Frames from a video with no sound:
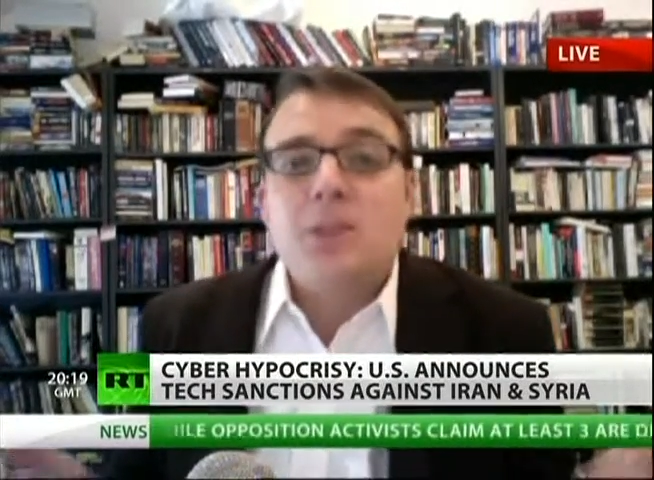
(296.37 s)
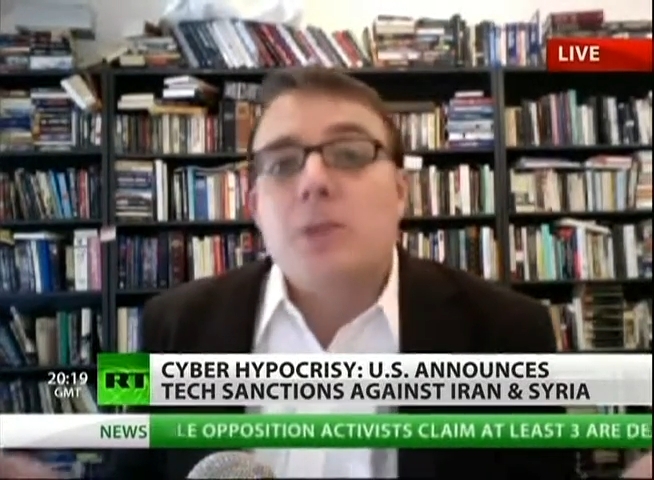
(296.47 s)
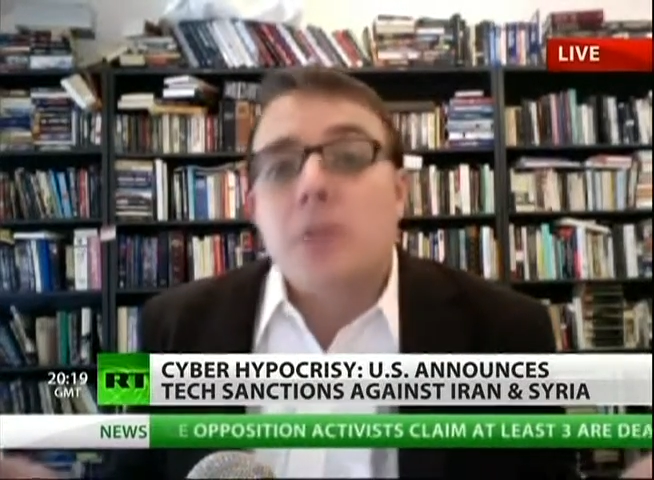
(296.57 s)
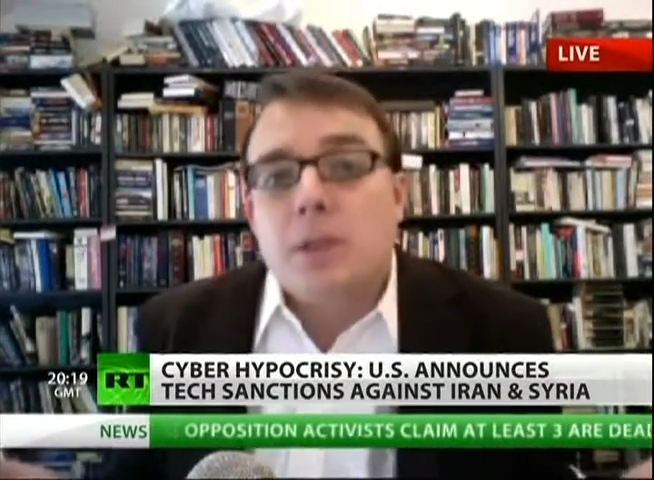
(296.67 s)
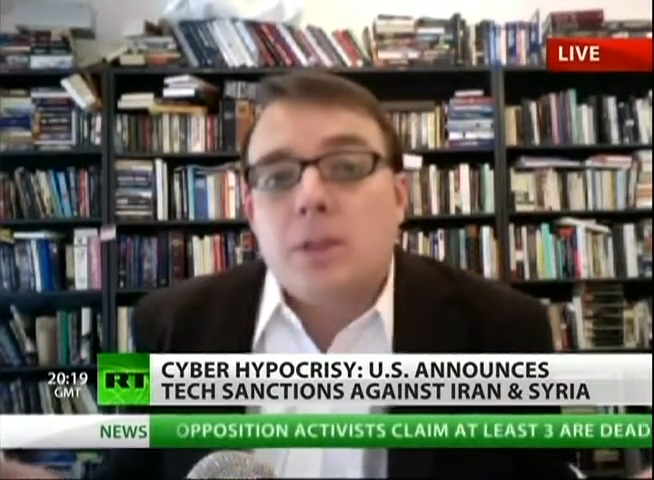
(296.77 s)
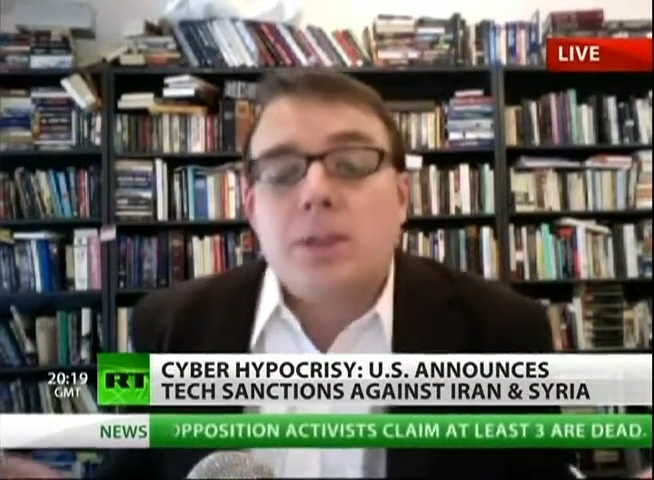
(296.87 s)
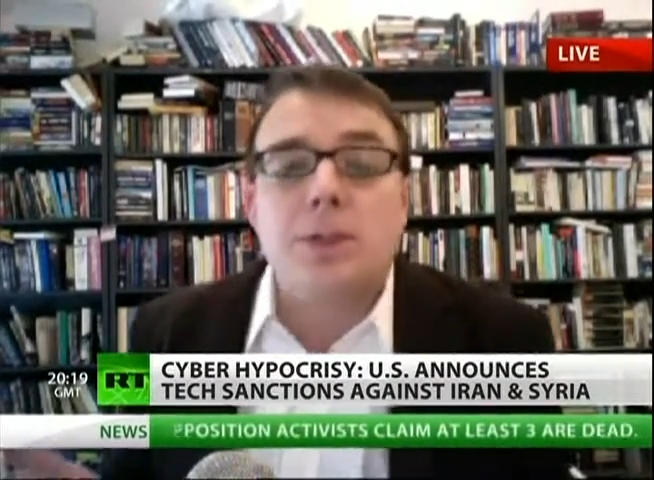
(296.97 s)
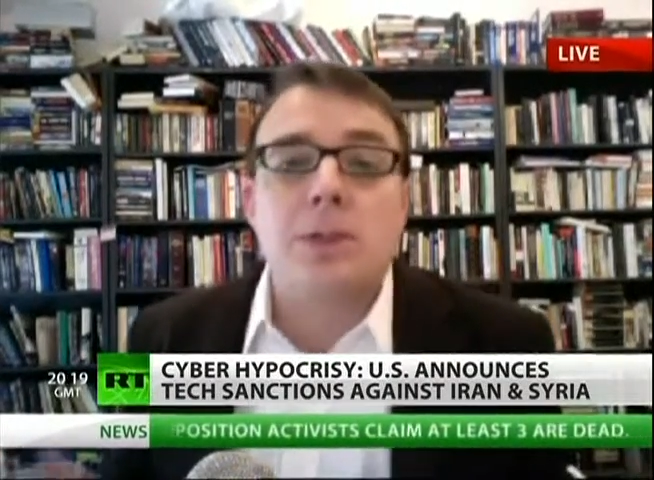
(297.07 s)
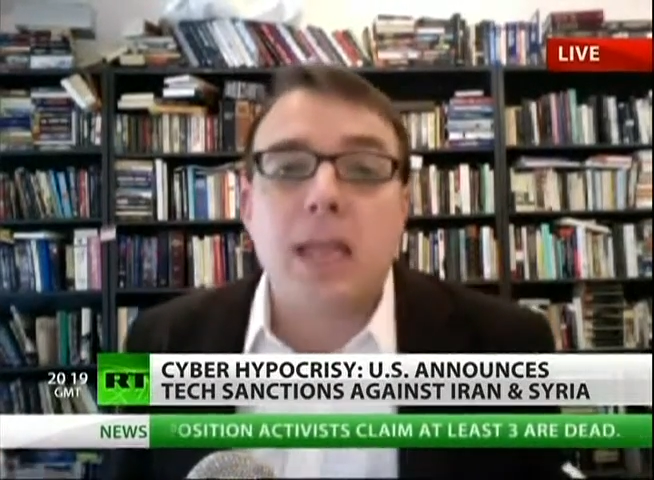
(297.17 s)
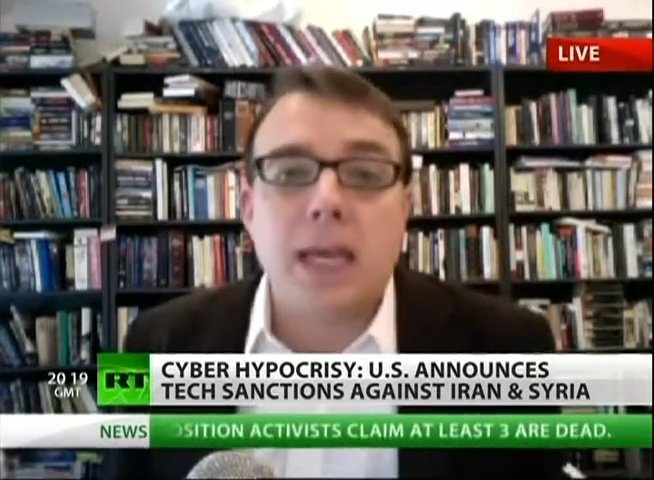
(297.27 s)

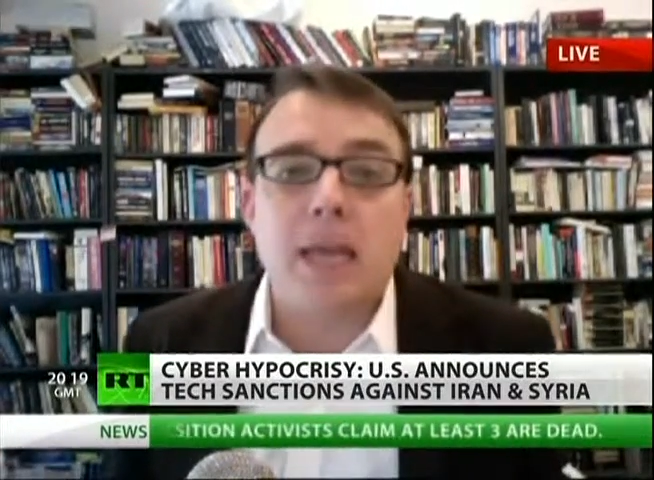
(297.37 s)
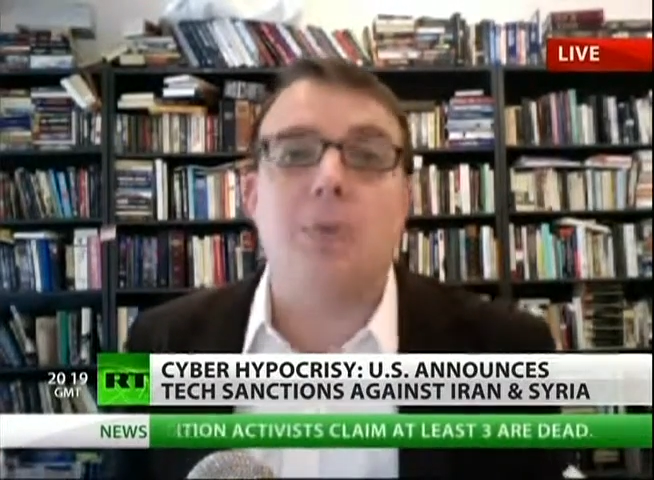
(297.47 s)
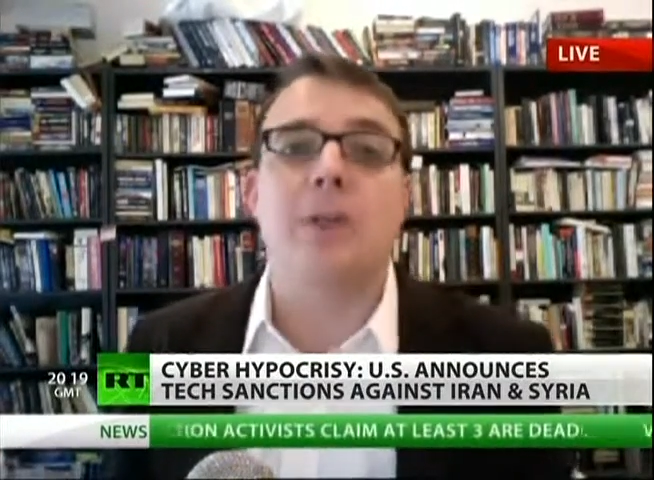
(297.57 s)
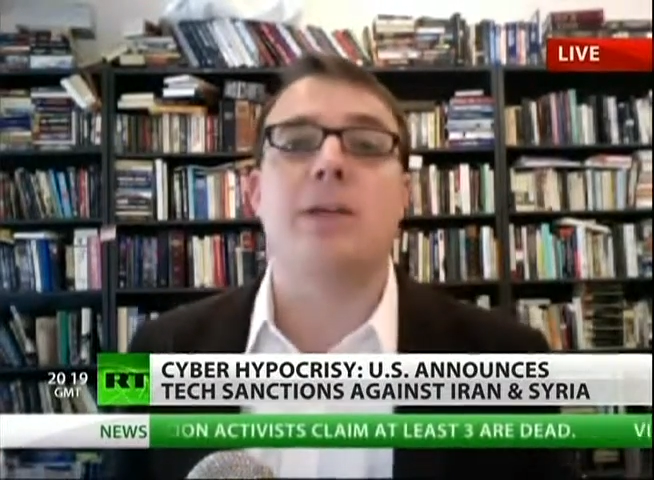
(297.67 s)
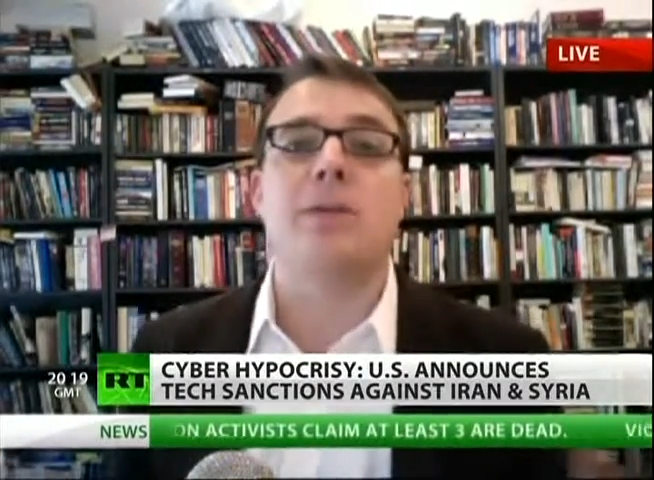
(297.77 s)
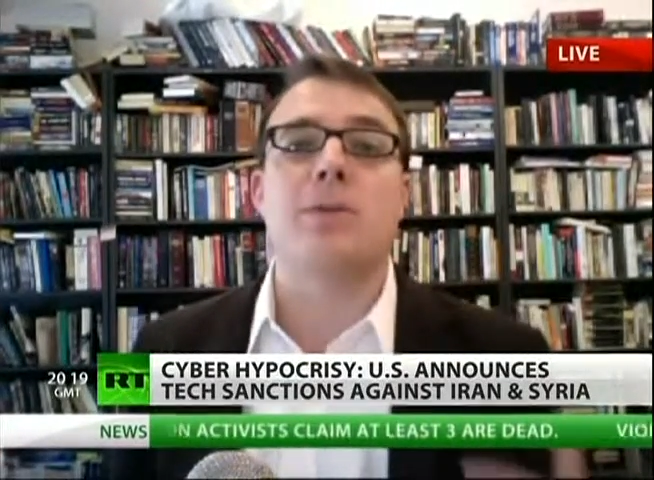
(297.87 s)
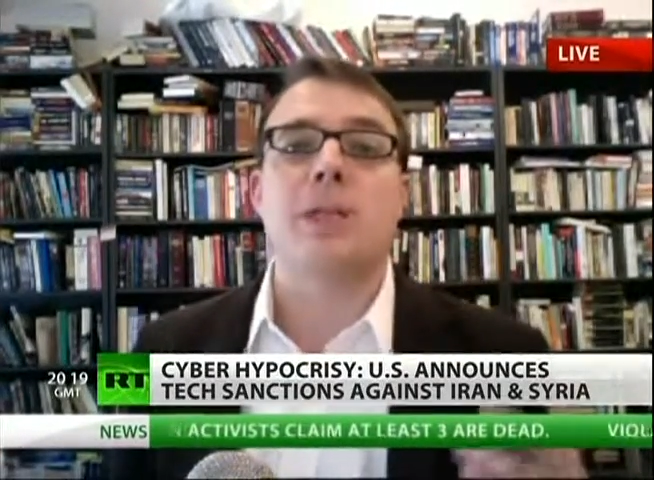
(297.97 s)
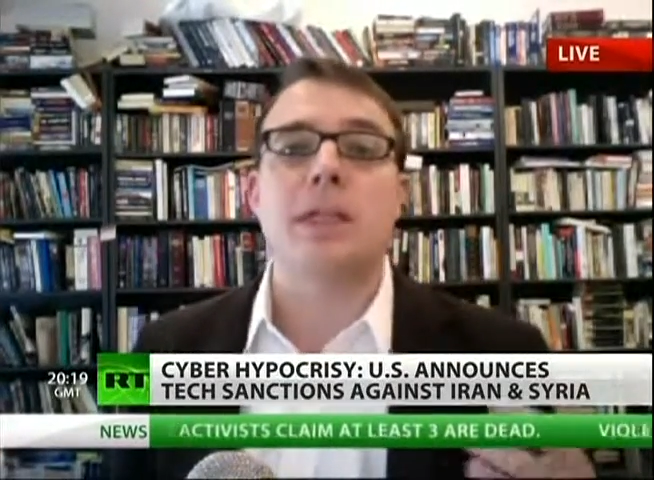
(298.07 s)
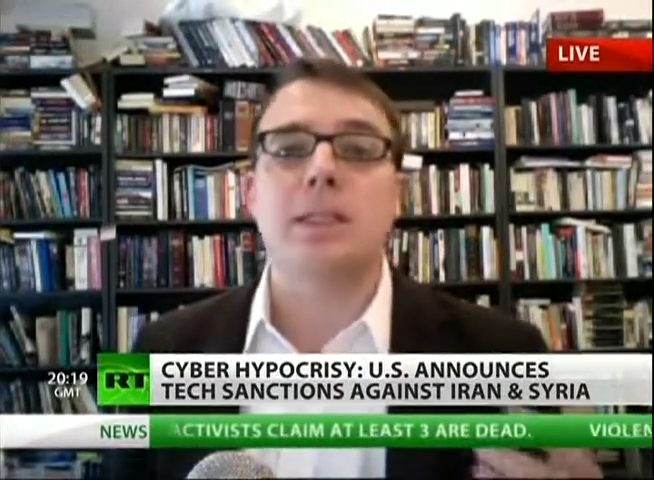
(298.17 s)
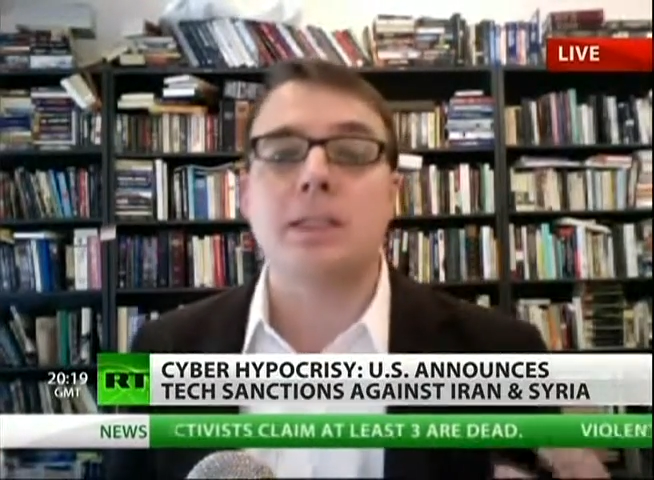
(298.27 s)
too late. We didn't
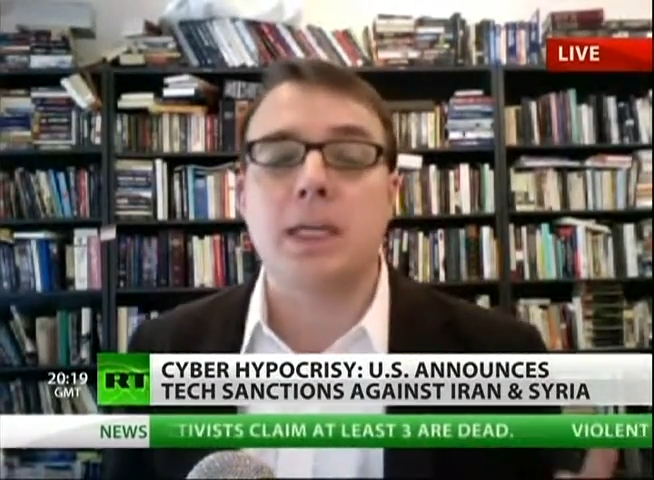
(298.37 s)
really